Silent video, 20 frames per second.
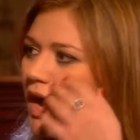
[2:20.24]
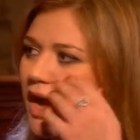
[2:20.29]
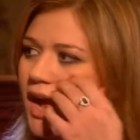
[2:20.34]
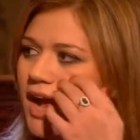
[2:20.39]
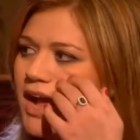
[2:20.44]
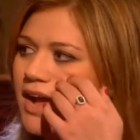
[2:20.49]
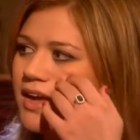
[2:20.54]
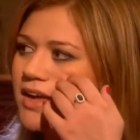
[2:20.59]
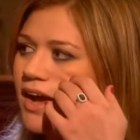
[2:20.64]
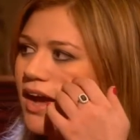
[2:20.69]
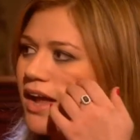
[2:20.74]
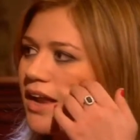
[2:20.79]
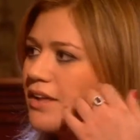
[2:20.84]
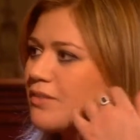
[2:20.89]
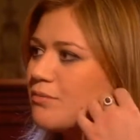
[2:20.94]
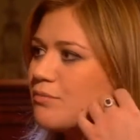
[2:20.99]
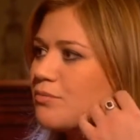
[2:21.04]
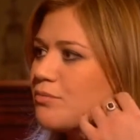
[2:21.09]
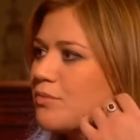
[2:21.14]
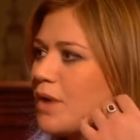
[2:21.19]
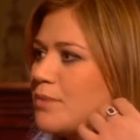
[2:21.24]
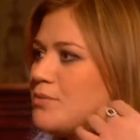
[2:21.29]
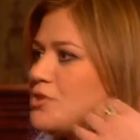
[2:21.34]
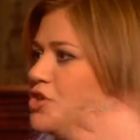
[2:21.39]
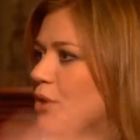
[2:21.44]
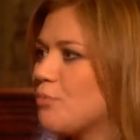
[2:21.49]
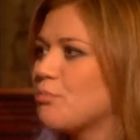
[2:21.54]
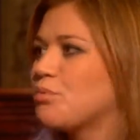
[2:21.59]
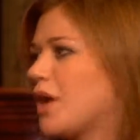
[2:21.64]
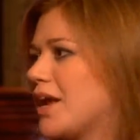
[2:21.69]
I
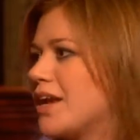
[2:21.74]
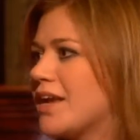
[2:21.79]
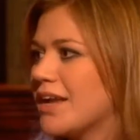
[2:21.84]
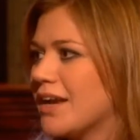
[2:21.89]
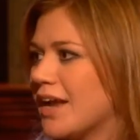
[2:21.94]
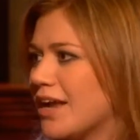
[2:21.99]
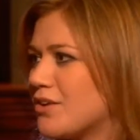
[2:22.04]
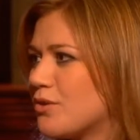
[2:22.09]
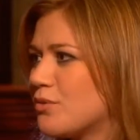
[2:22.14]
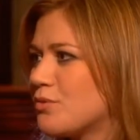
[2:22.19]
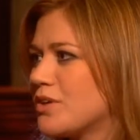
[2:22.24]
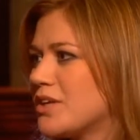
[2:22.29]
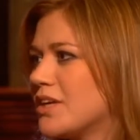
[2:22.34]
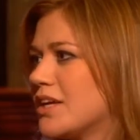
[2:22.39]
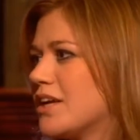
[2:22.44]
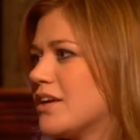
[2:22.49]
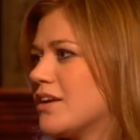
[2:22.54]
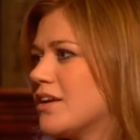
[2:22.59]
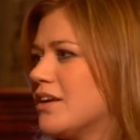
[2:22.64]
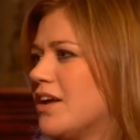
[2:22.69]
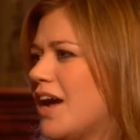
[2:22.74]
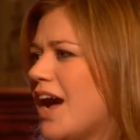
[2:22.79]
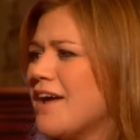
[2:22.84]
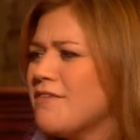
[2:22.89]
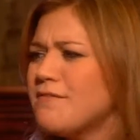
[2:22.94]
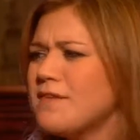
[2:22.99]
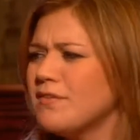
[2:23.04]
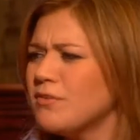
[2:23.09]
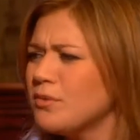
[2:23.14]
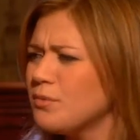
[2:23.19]
jump right in. I don't really...
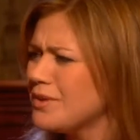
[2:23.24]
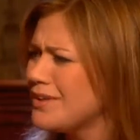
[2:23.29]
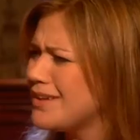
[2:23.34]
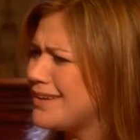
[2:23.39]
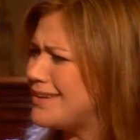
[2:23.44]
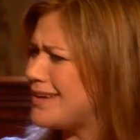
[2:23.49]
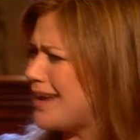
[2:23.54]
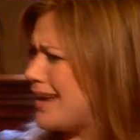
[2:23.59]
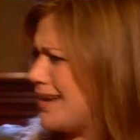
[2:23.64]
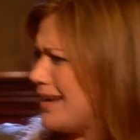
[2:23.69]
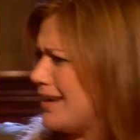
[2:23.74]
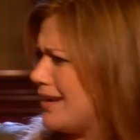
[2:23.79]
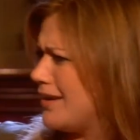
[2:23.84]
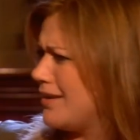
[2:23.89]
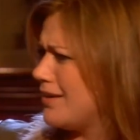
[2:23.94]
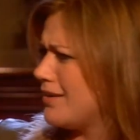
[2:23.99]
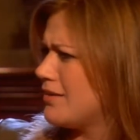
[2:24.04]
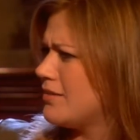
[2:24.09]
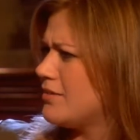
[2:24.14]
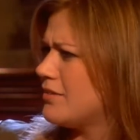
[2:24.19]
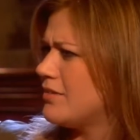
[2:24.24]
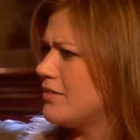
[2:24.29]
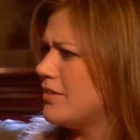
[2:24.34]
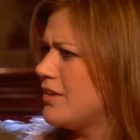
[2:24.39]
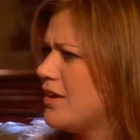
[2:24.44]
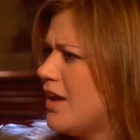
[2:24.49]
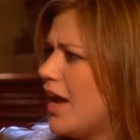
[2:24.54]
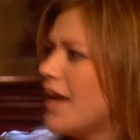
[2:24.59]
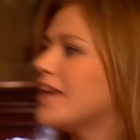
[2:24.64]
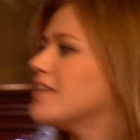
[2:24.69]
I've never really dated.
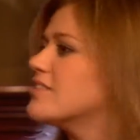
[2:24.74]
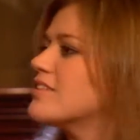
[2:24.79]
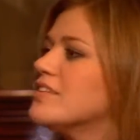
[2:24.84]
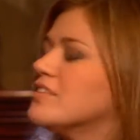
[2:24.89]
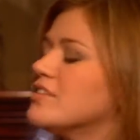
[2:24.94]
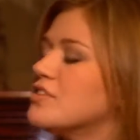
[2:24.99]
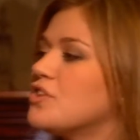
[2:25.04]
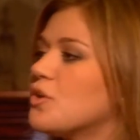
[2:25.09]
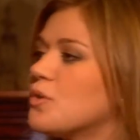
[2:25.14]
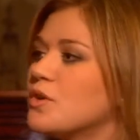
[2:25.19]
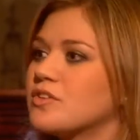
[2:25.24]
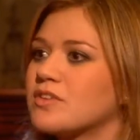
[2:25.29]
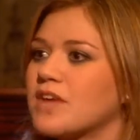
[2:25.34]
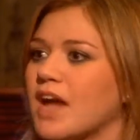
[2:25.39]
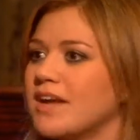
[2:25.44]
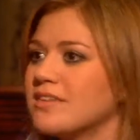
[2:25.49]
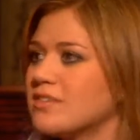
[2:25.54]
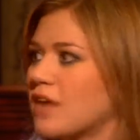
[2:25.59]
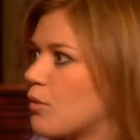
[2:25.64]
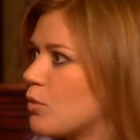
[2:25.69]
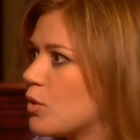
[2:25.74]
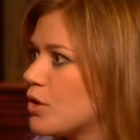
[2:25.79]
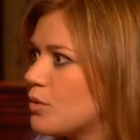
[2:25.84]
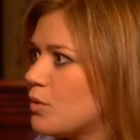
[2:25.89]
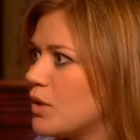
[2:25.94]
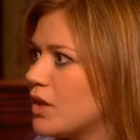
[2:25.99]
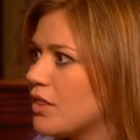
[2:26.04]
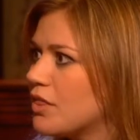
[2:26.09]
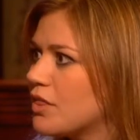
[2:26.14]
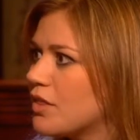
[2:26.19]
I guess because it's always guys I work
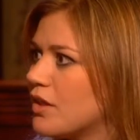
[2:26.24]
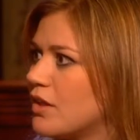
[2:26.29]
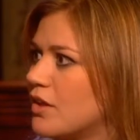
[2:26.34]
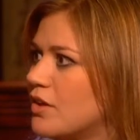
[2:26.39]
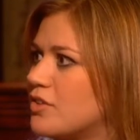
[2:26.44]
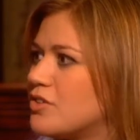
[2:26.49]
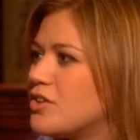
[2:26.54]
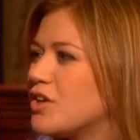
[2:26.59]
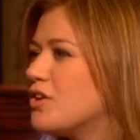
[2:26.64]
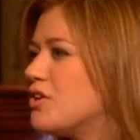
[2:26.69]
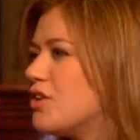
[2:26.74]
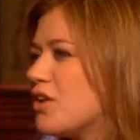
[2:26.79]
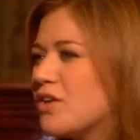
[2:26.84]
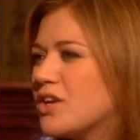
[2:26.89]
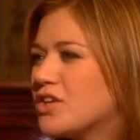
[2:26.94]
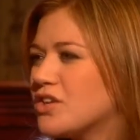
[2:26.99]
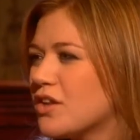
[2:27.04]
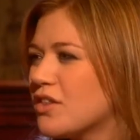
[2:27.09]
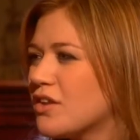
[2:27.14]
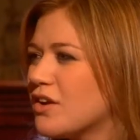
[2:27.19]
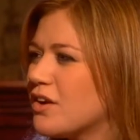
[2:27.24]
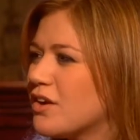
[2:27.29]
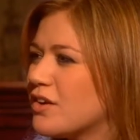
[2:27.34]
with, so you know each other.